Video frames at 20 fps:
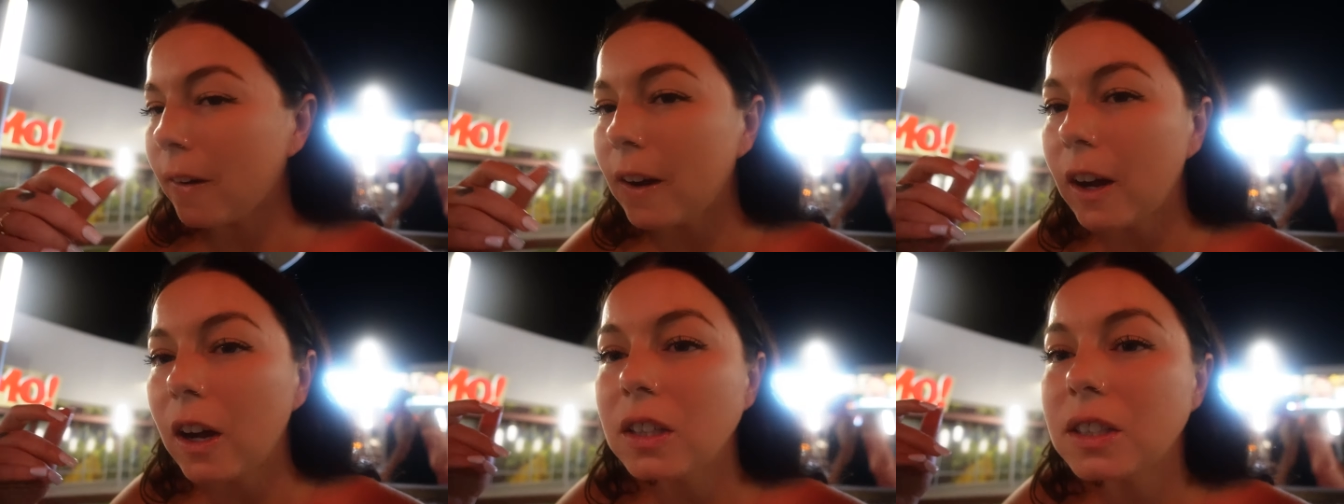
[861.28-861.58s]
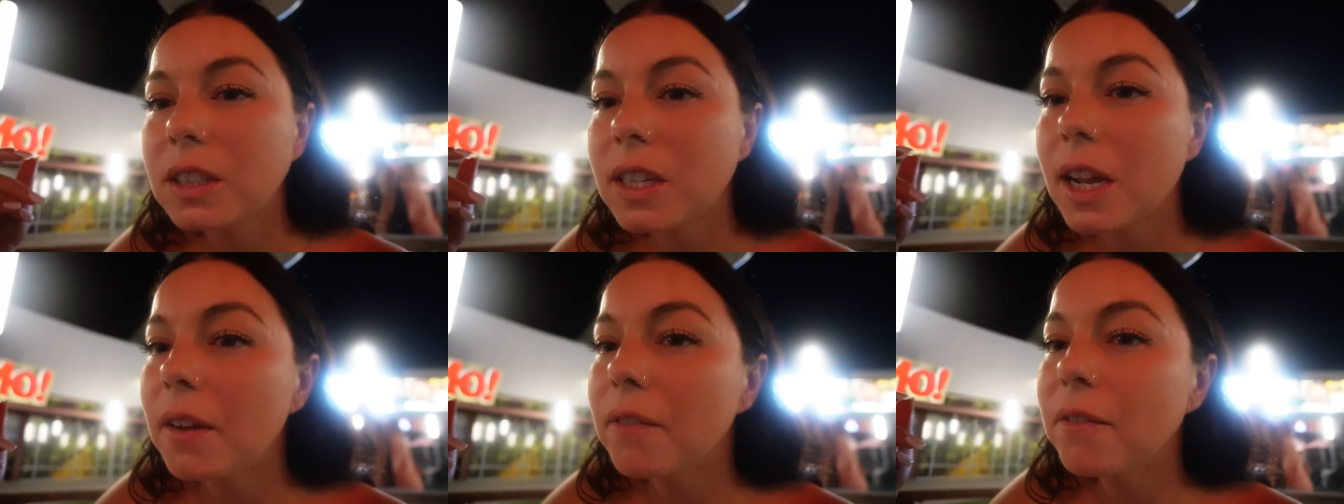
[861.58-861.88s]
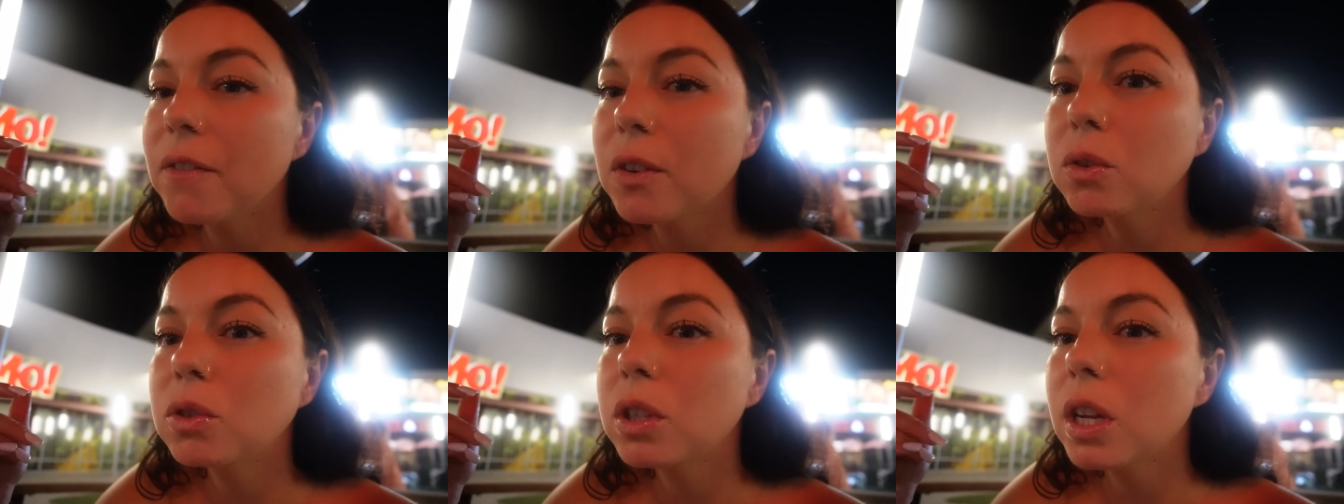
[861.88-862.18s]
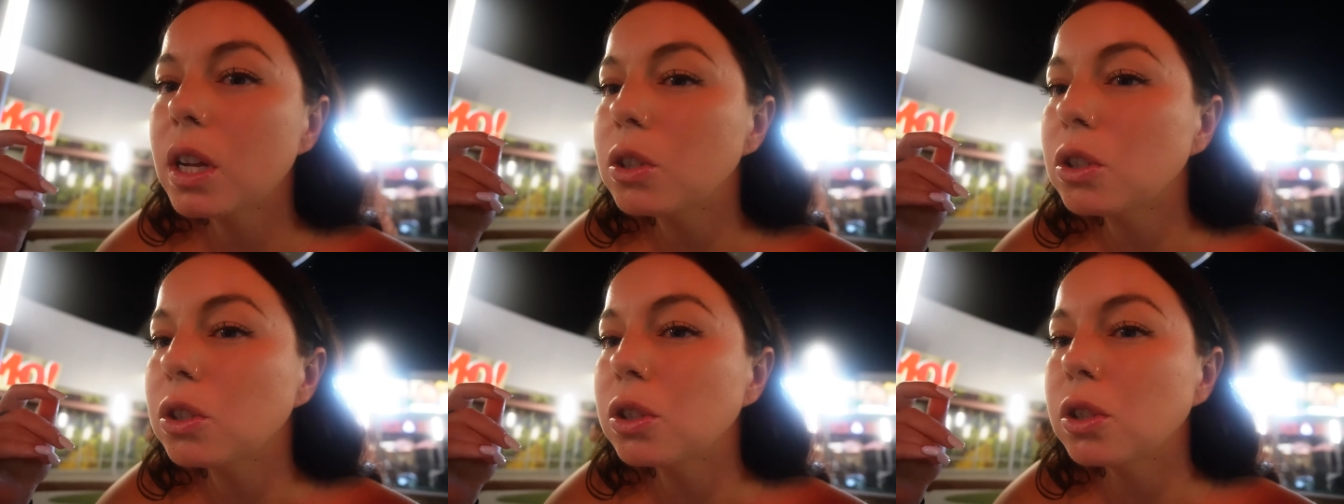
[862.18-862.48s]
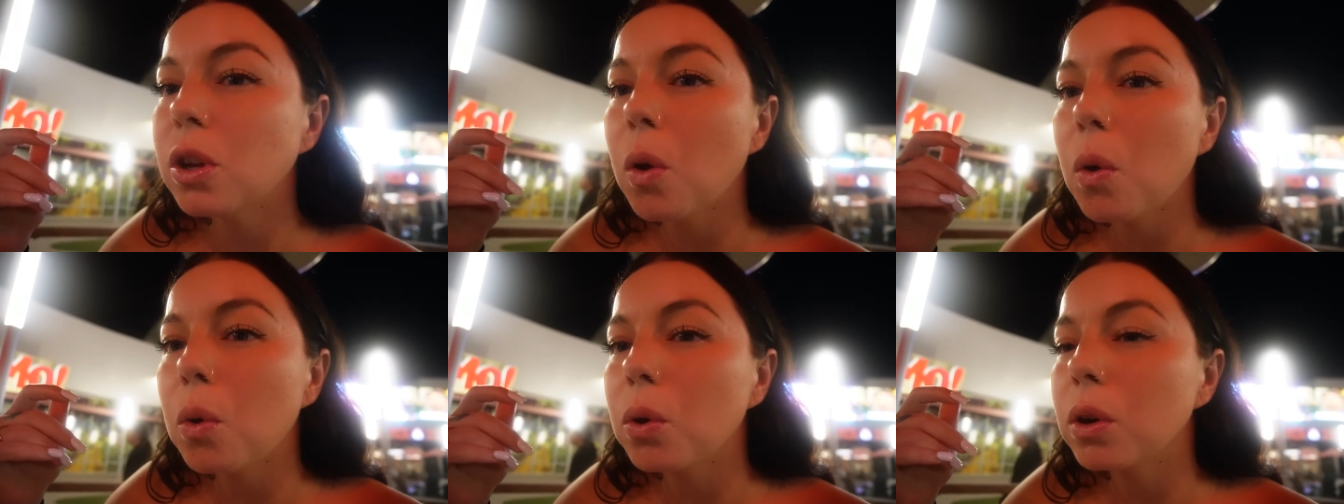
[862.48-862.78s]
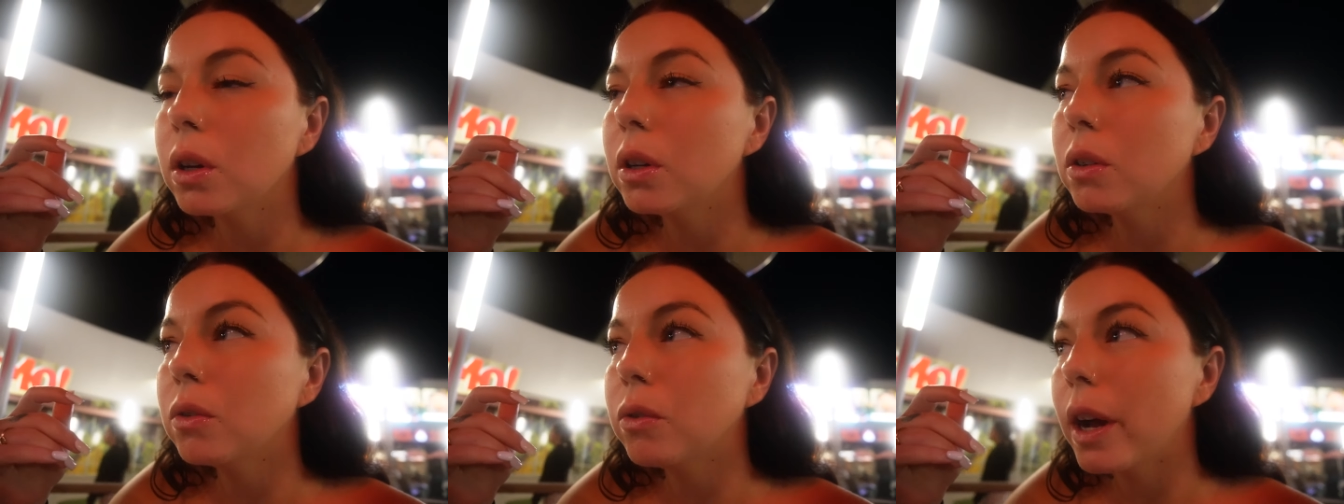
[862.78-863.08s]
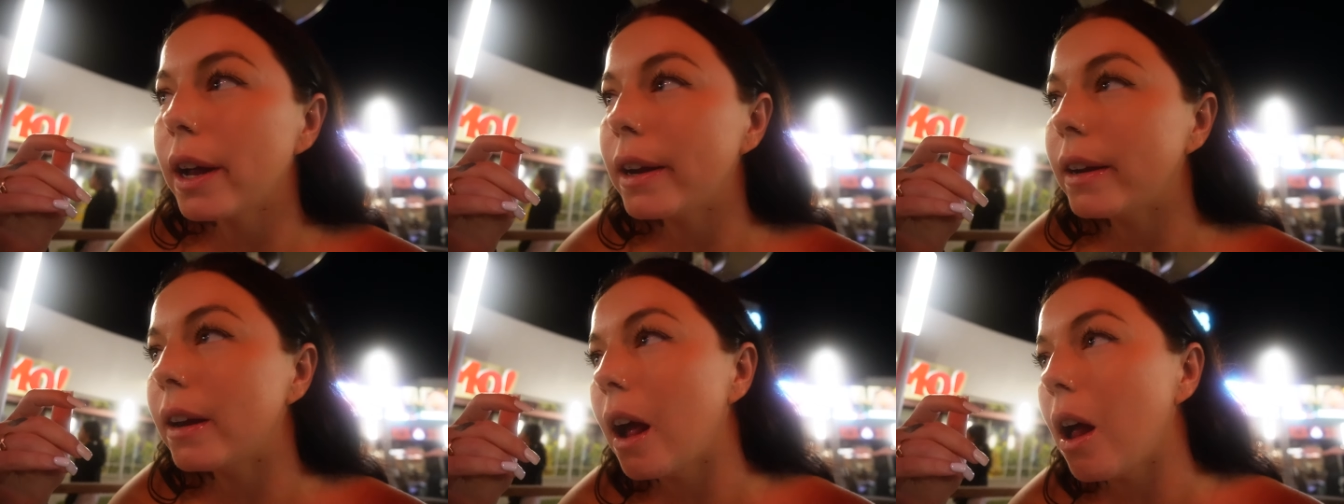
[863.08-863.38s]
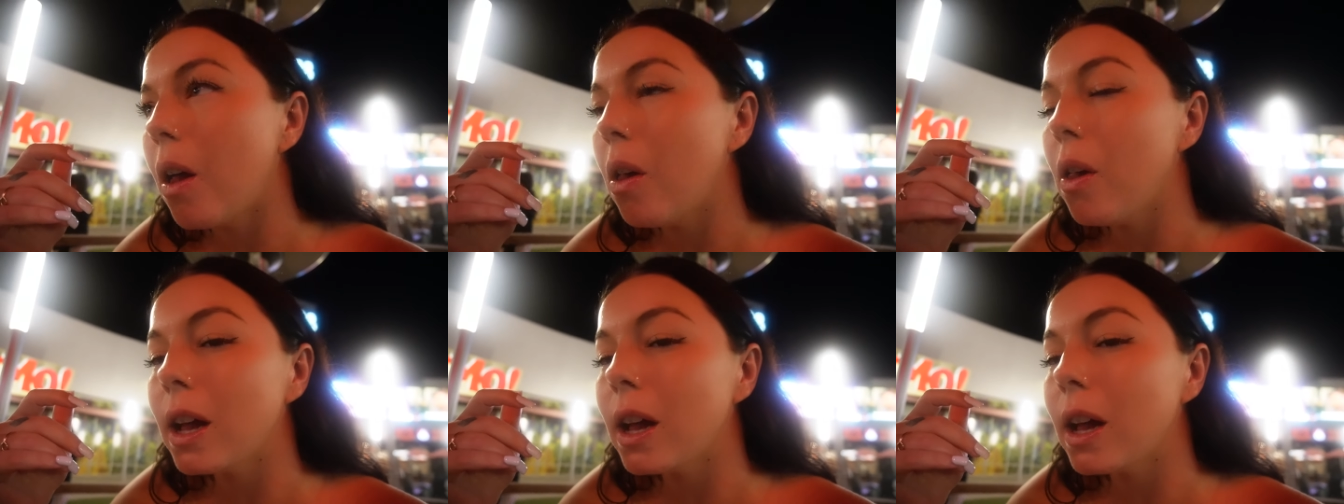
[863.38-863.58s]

God damn, food tastes so good right now.